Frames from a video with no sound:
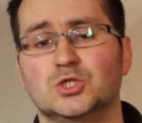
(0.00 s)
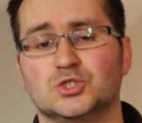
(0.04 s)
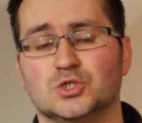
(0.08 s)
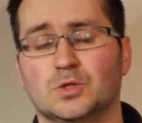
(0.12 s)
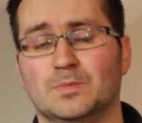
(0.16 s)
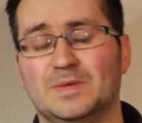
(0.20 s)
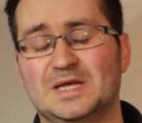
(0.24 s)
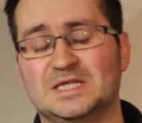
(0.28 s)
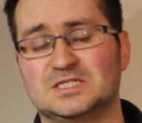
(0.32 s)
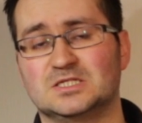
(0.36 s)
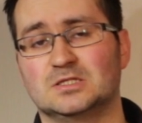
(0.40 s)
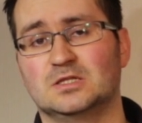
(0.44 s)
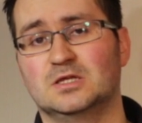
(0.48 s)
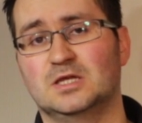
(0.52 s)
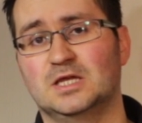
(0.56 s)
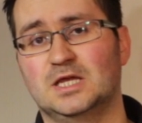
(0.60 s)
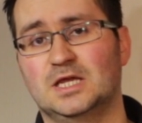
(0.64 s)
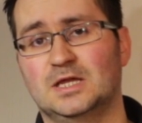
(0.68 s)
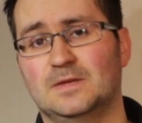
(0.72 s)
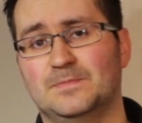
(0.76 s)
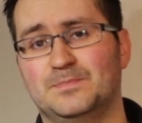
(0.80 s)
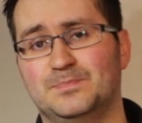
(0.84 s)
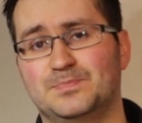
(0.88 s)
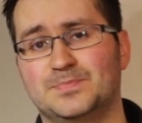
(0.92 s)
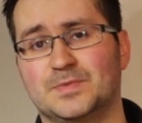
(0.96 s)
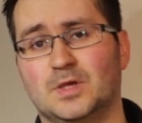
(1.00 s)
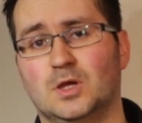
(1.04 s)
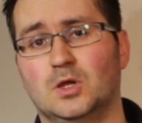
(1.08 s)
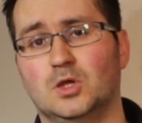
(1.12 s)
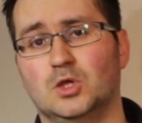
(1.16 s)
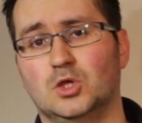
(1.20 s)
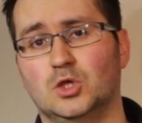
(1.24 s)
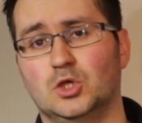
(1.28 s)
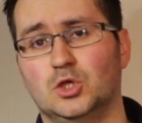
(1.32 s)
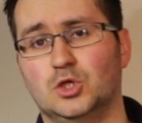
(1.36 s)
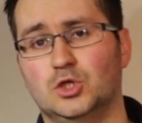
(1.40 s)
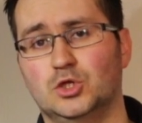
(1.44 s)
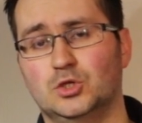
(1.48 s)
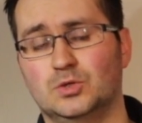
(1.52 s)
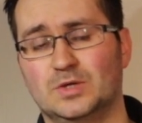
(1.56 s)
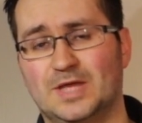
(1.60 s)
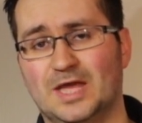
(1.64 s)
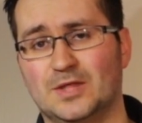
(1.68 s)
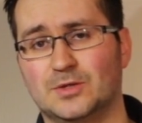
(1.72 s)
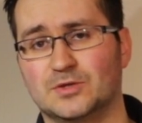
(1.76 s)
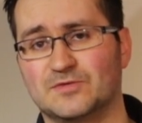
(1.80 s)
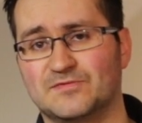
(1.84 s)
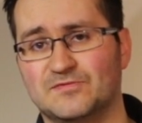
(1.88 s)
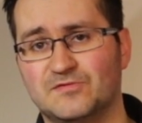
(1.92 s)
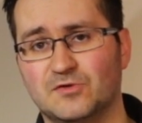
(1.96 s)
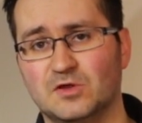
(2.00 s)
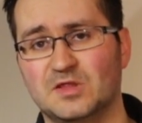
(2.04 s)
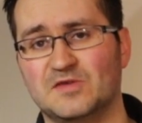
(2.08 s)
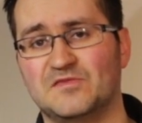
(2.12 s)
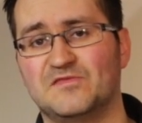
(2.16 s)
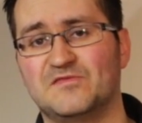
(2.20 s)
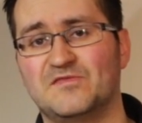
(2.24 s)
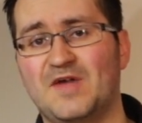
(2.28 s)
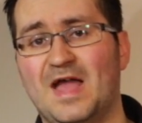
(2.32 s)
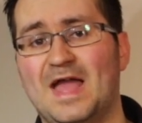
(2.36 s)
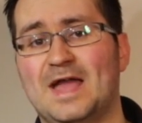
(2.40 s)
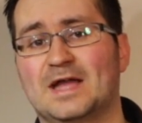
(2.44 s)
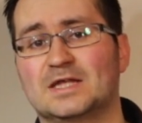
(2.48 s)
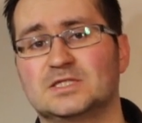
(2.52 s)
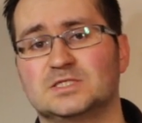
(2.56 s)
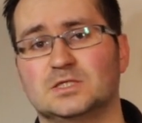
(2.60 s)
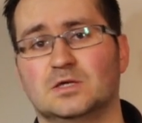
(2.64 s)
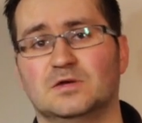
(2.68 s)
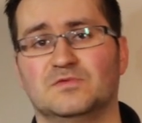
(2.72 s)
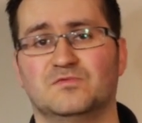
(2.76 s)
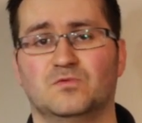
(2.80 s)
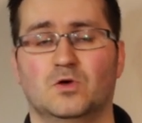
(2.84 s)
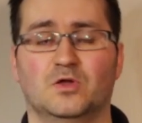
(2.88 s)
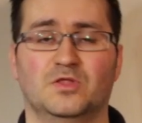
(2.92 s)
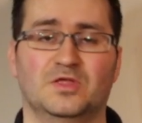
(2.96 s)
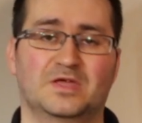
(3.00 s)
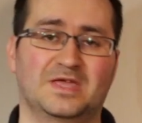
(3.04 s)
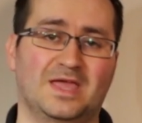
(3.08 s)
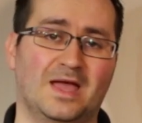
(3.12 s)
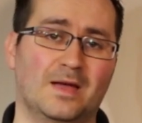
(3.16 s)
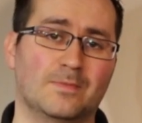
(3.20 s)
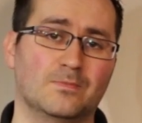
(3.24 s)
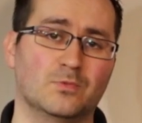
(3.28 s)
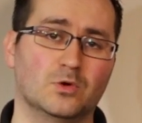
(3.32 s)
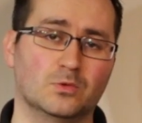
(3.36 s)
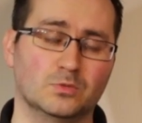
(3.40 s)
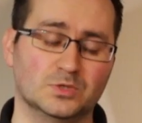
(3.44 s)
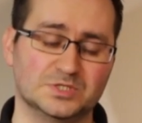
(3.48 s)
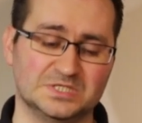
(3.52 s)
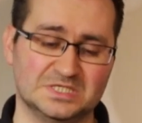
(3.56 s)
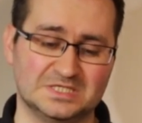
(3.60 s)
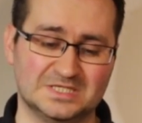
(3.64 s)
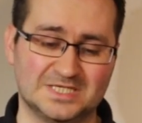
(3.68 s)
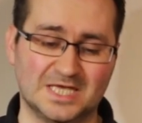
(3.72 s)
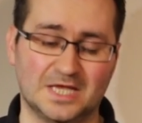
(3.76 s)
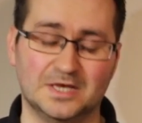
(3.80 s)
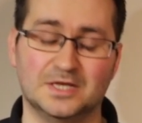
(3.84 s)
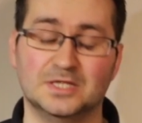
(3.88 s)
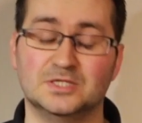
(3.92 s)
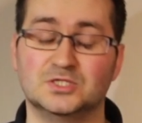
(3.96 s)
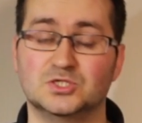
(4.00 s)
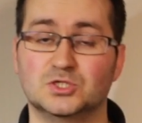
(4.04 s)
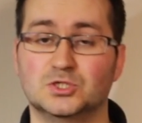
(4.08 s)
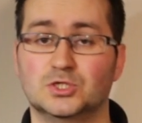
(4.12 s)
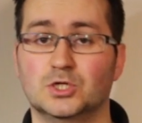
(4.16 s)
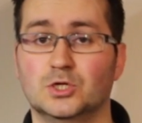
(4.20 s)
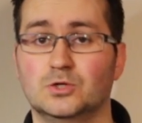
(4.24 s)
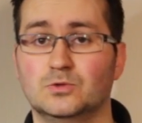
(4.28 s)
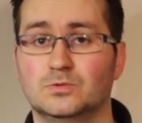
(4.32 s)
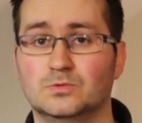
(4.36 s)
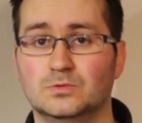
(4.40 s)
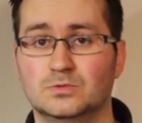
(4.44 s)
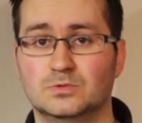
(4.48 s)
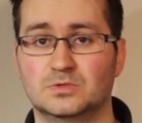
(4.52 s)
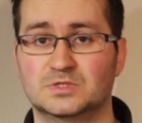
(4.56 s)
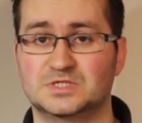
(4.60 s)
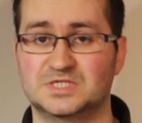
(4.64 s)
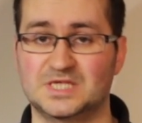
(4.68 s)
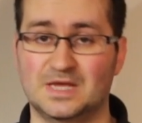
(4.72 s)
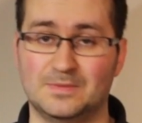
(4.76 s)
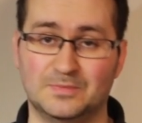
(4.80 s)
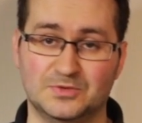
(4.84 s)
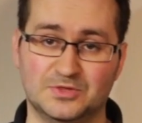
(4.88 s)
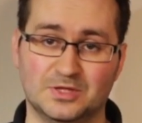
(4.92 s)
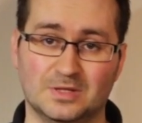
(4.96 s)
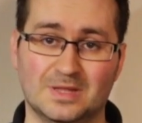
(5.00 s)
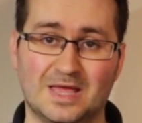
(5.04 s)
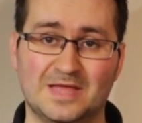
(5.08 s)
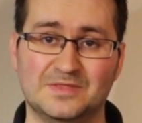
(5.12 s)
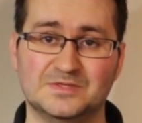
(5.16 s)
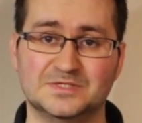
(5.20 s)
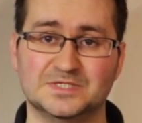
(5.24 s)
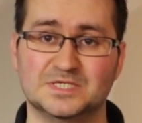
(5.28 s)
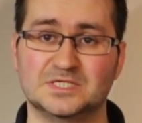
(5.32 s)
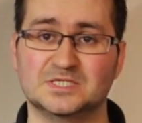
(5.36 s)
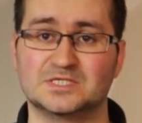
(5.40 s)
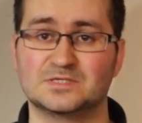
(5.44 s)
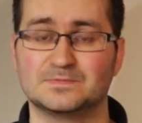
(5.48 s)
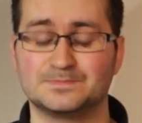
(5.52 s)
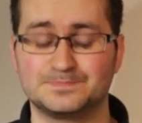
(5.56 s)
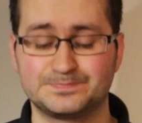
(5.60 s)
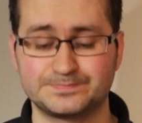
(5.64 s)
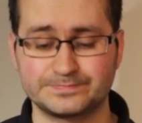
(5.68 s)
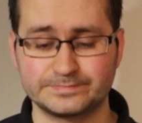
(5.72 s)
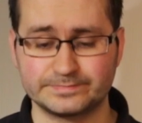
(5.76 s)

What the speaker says: So basically, you get the full effect of what the camera was intended to do. Same with the lenses.